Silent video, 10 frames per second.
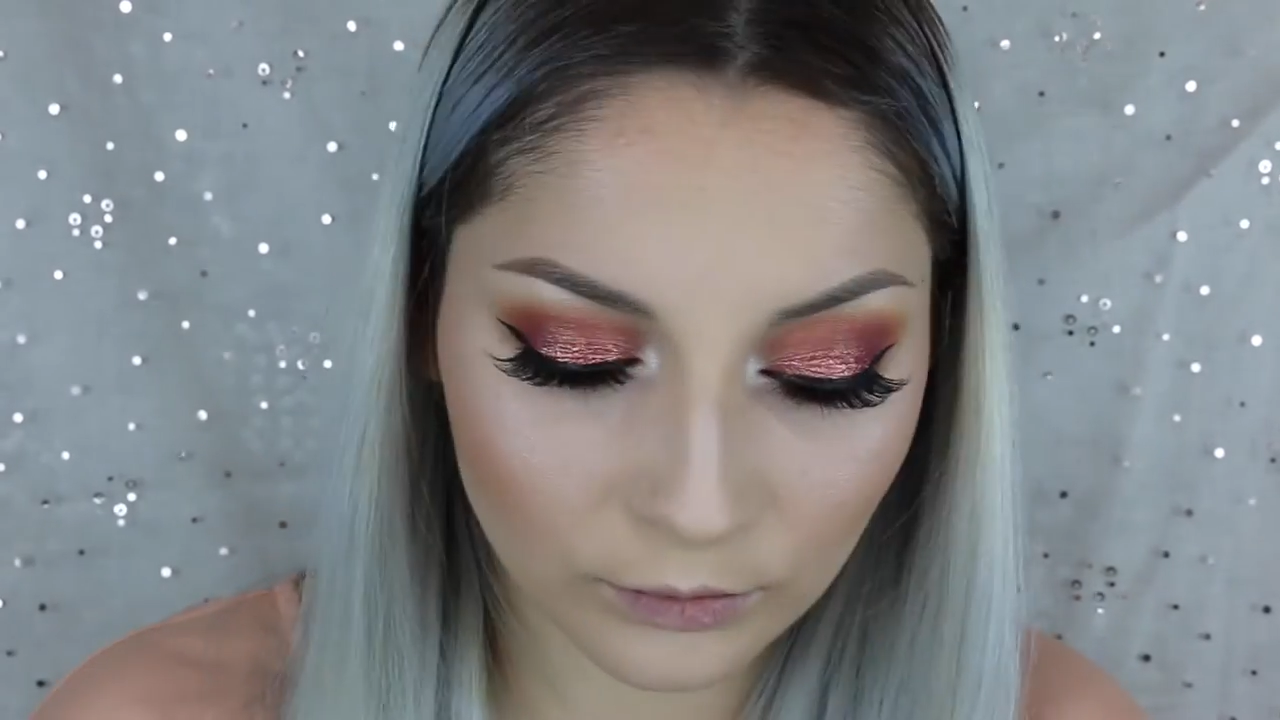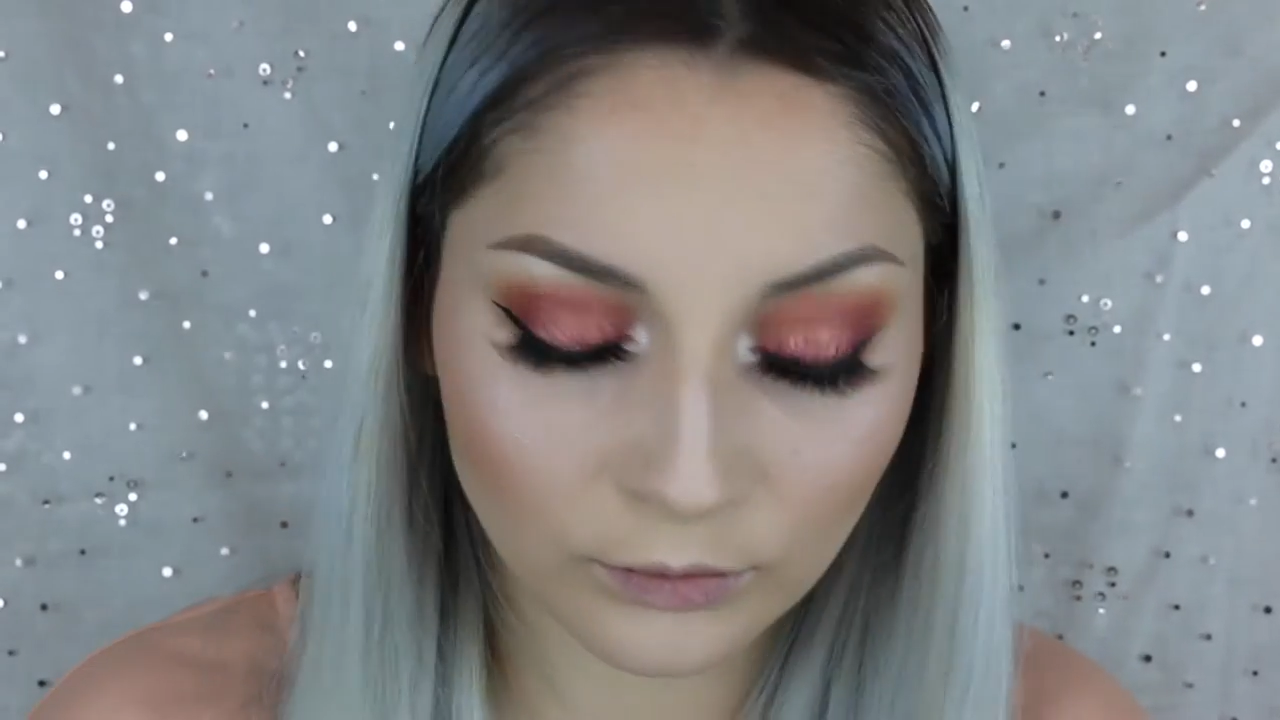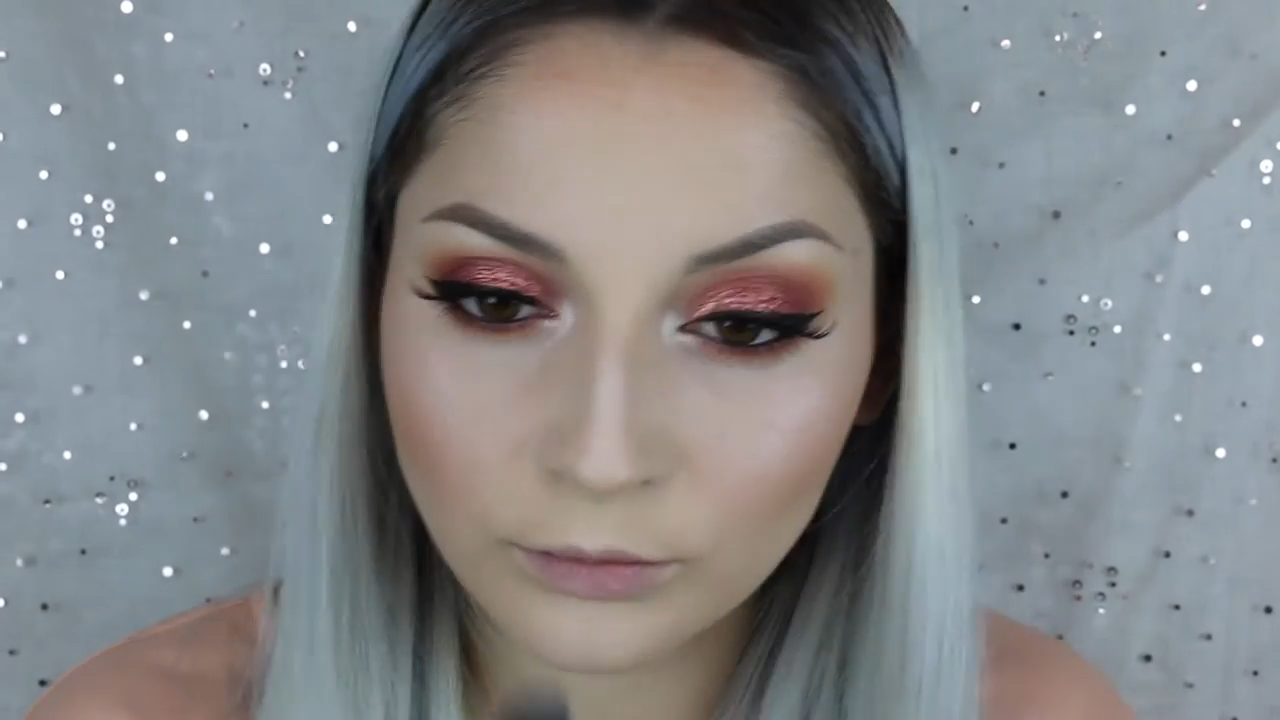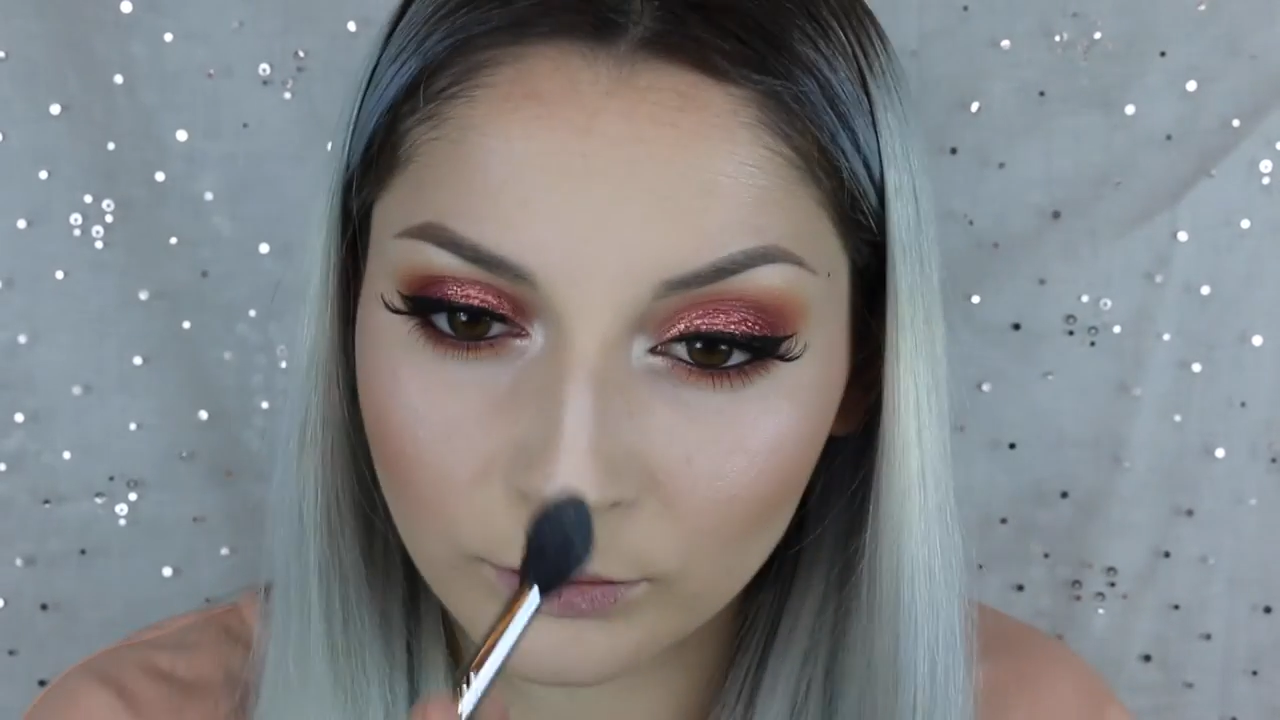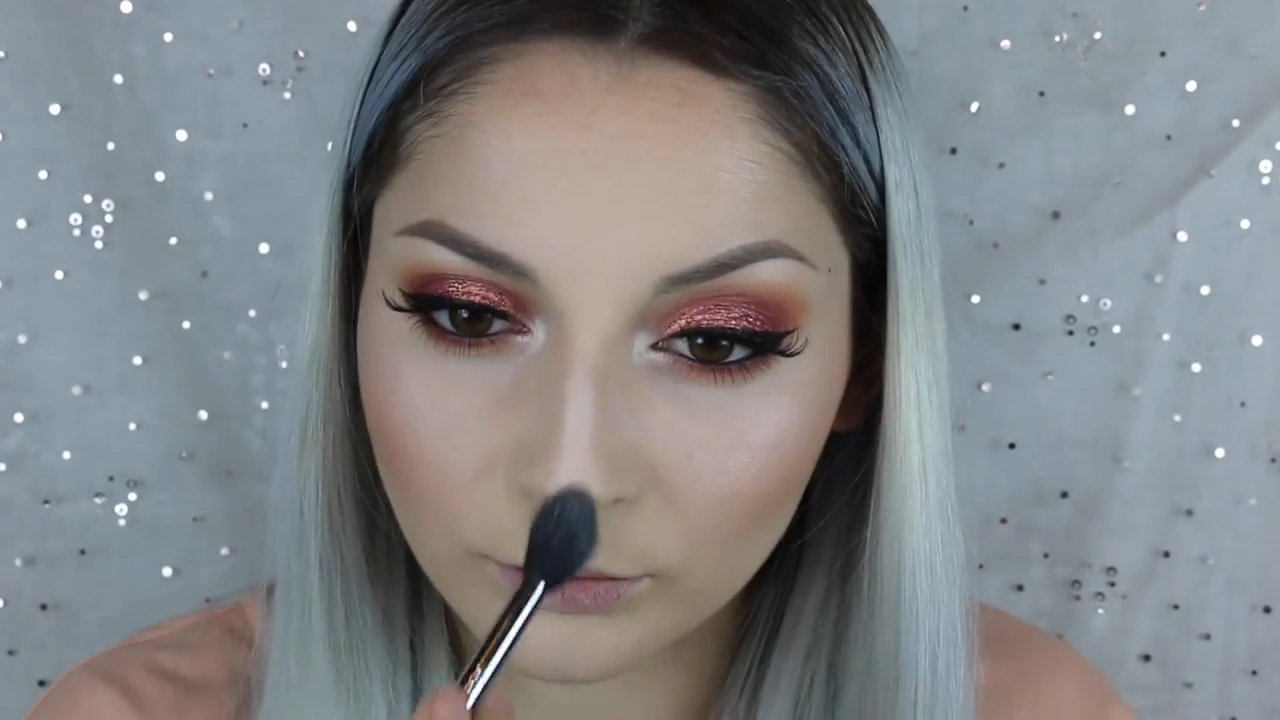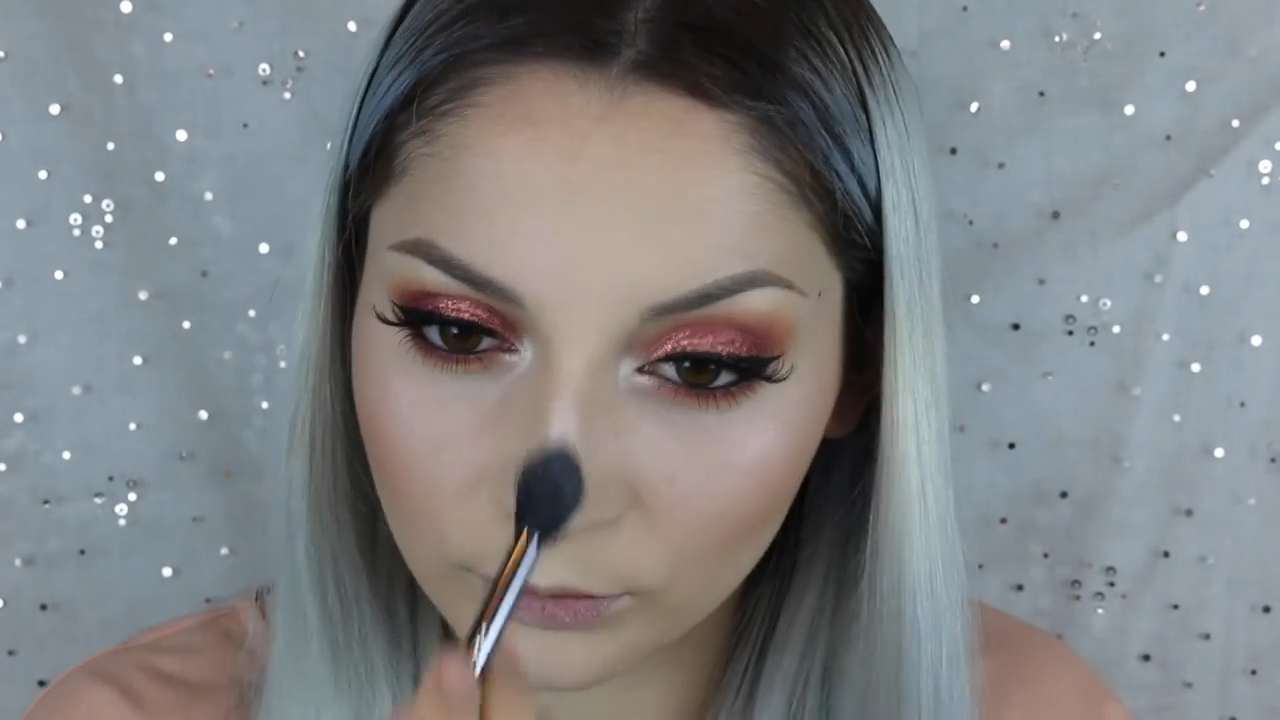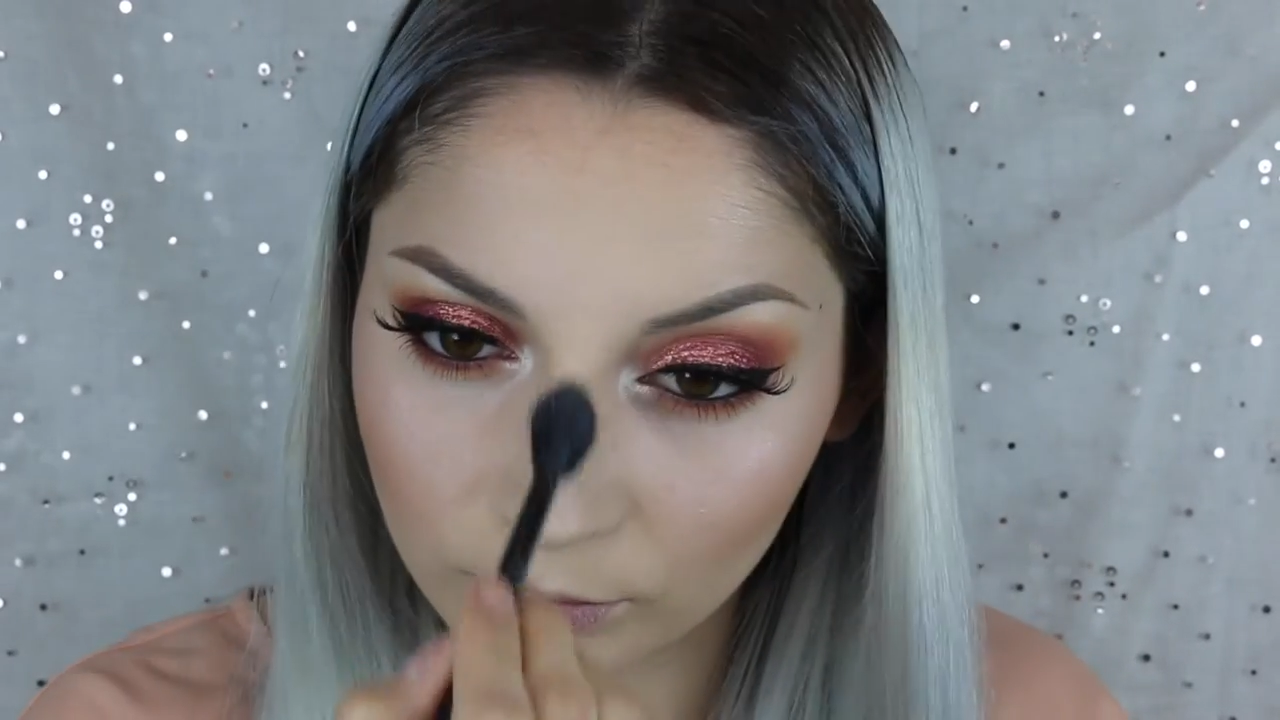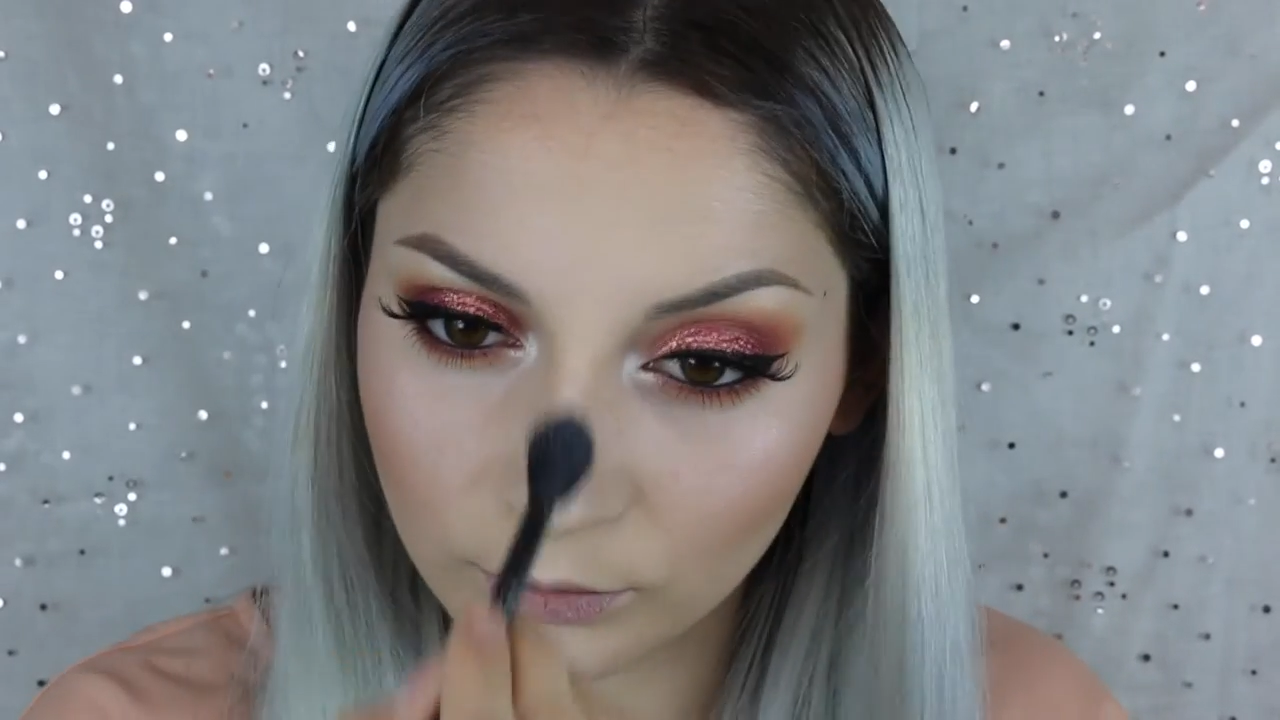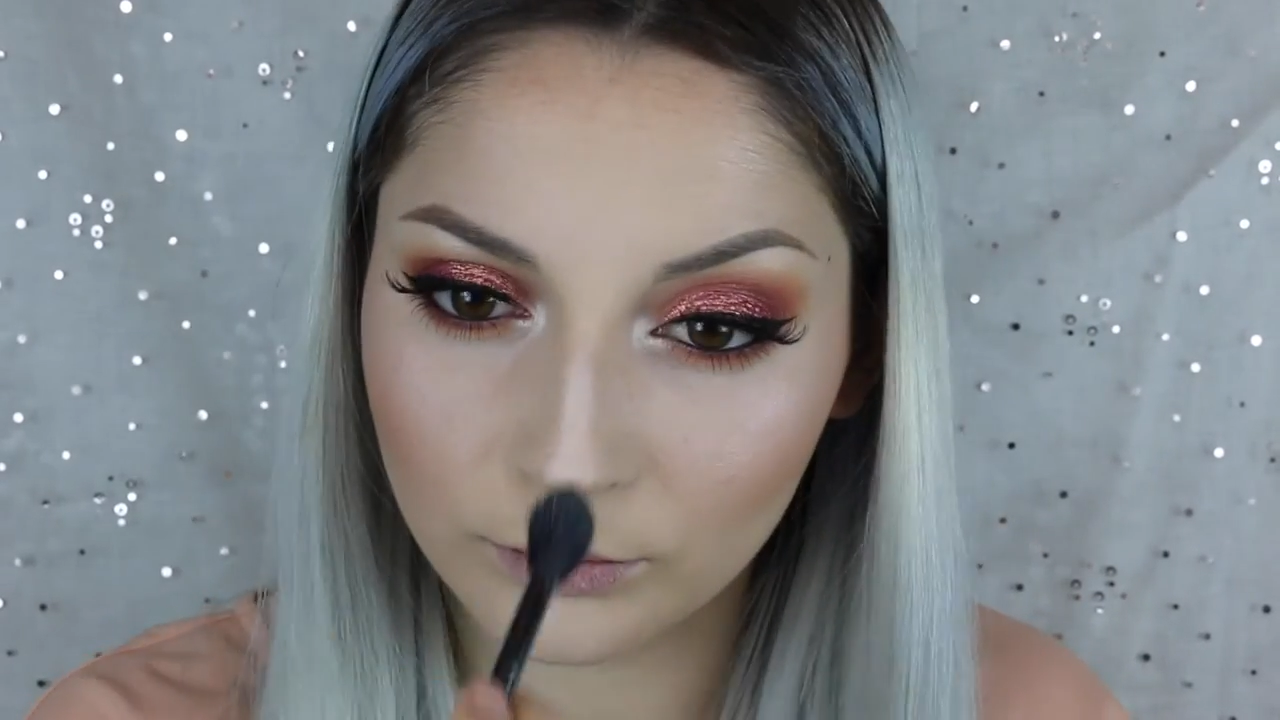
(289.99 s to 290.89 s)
down my nose,